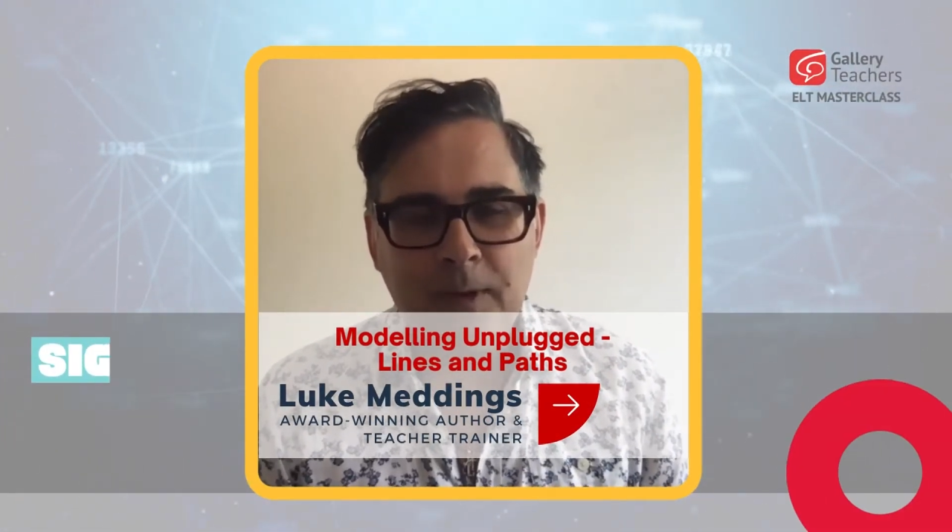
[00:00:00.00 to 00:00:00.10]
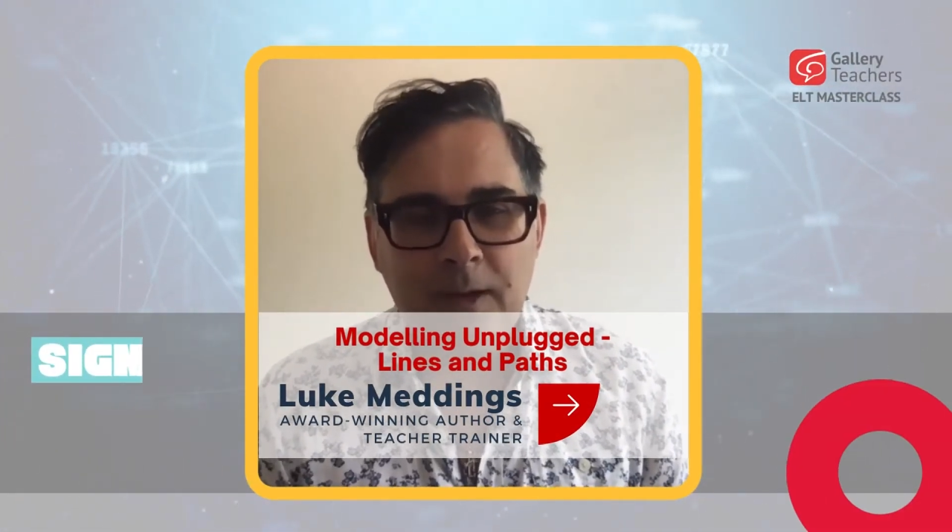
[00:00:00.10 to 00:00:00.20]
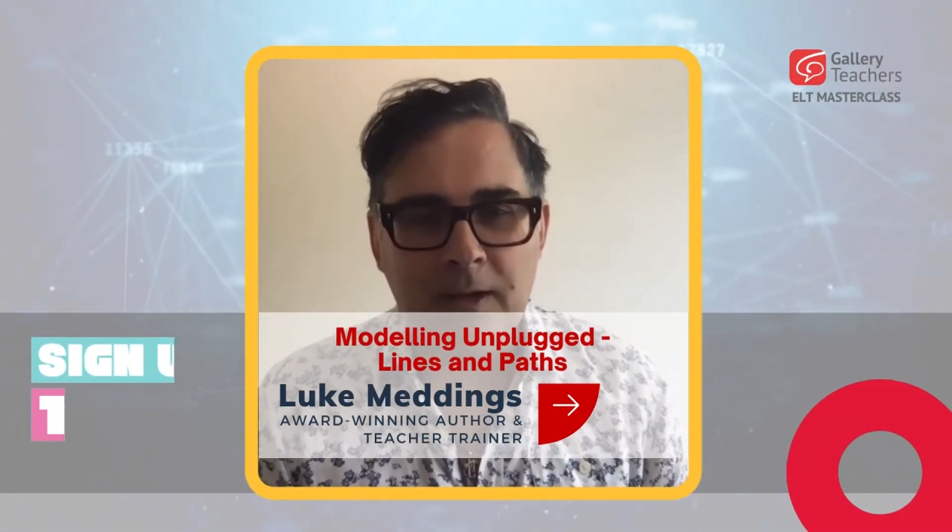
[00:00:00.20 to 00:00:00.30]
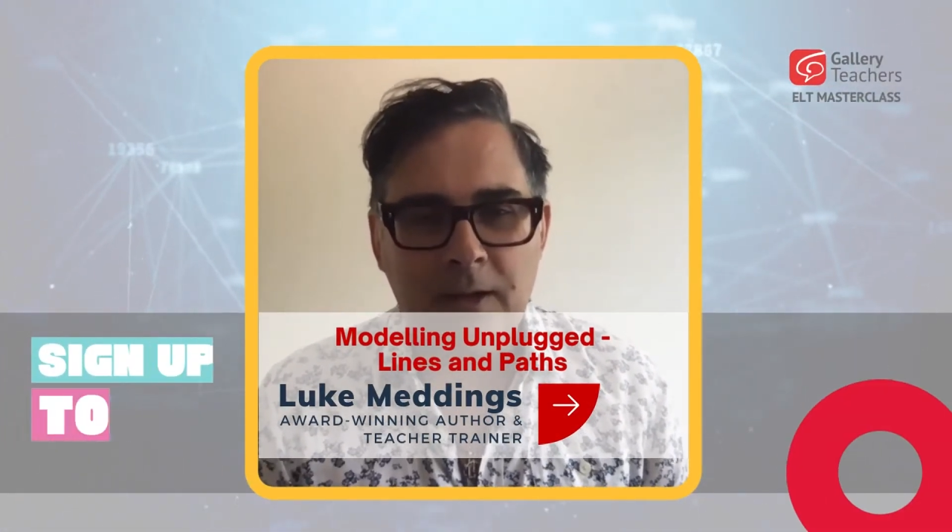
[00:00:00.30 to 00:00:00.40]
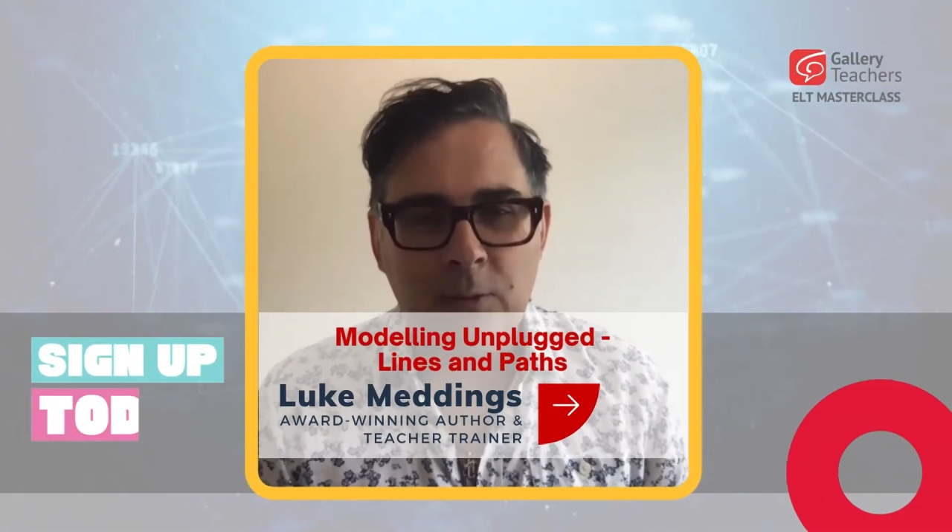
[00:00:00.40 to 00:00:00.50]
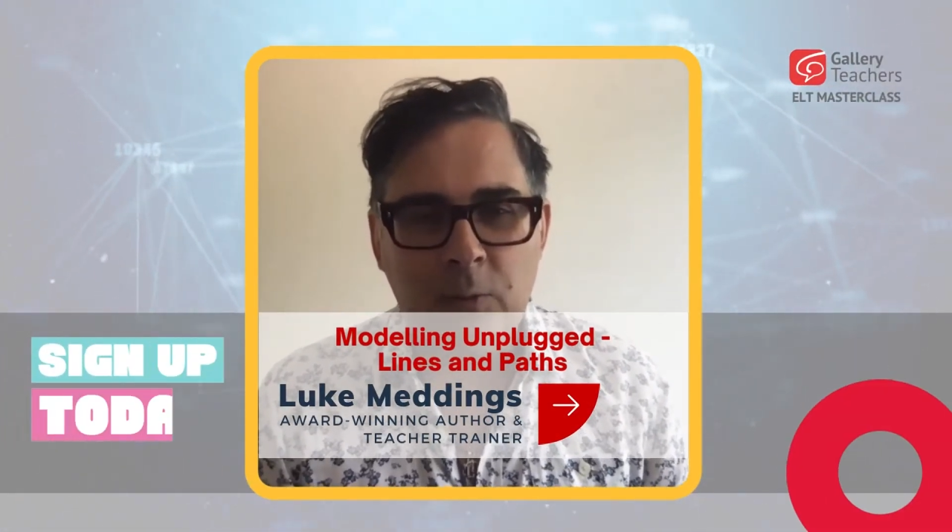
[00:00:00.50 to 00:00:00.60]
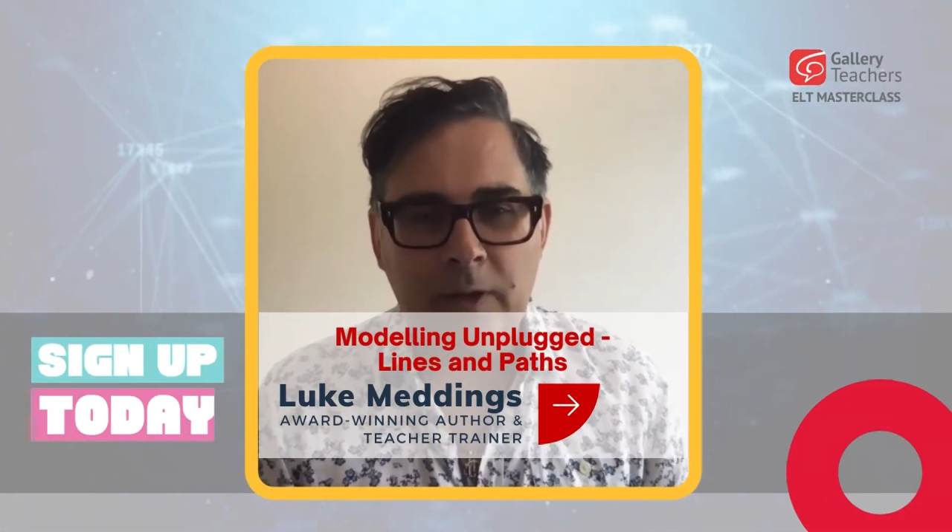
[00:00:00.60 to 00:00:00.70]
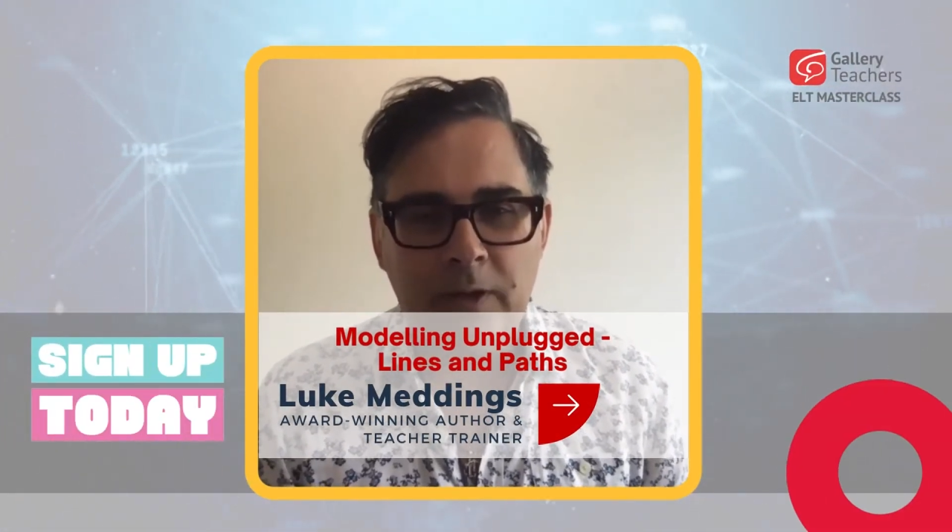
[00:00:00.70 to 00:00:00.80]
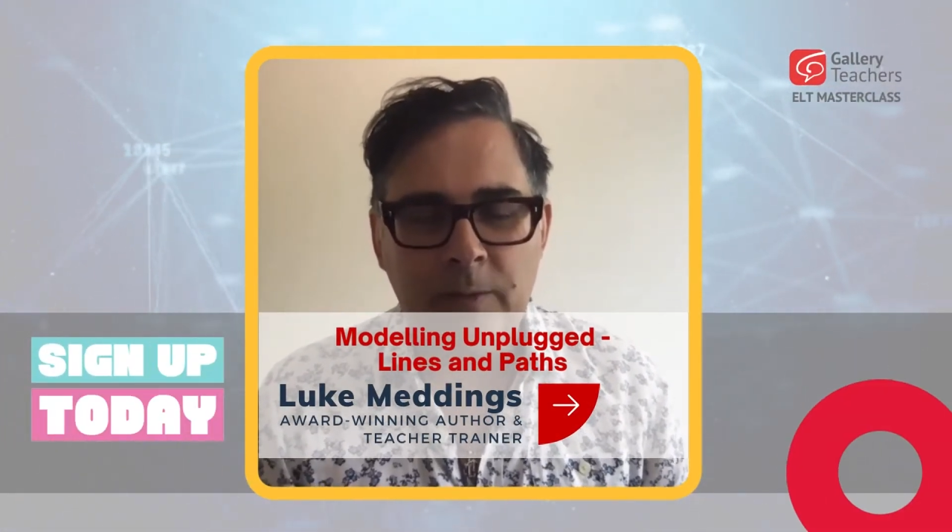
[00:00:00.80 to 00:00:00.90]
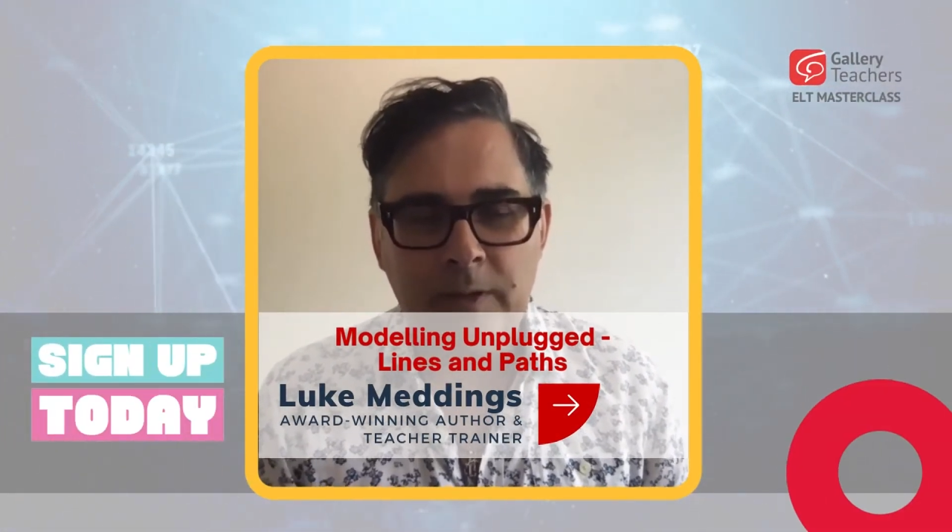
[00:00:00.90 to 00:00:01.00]
and we're
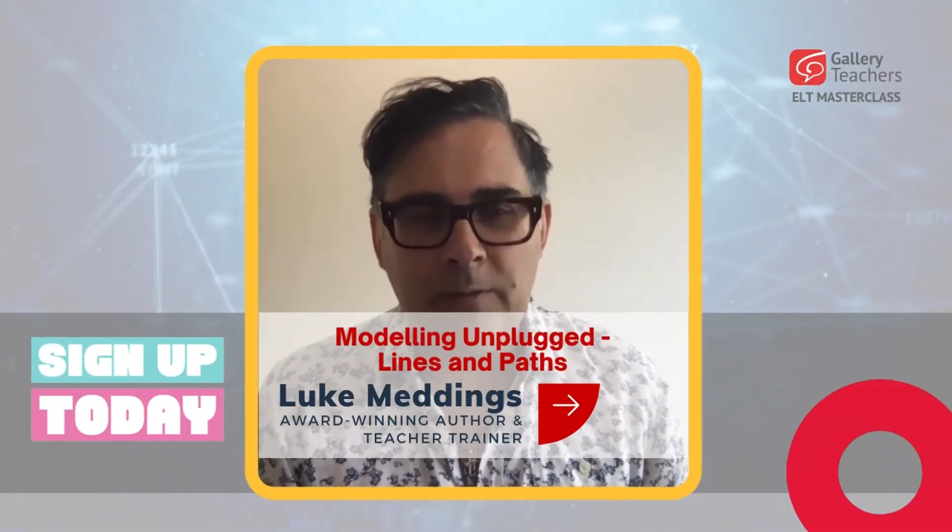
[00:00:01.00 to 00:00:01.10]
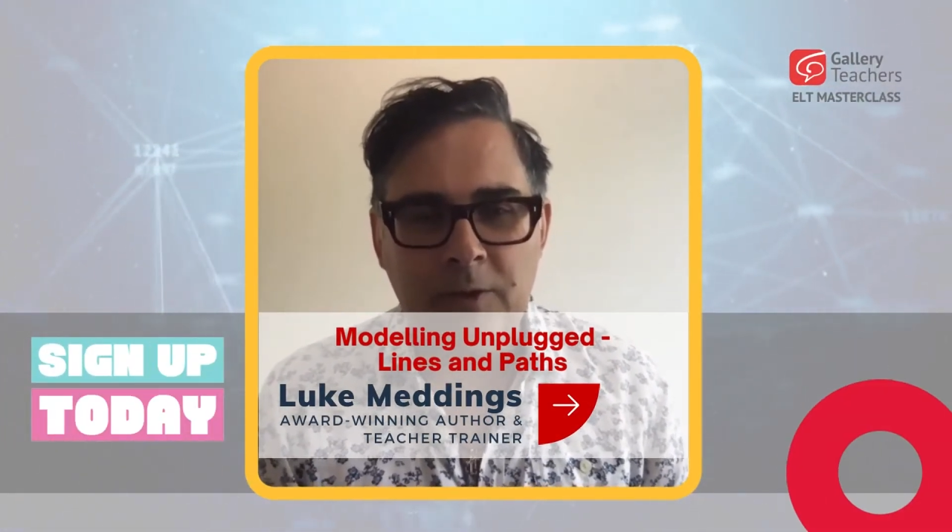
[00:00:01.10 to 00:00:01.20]
going to be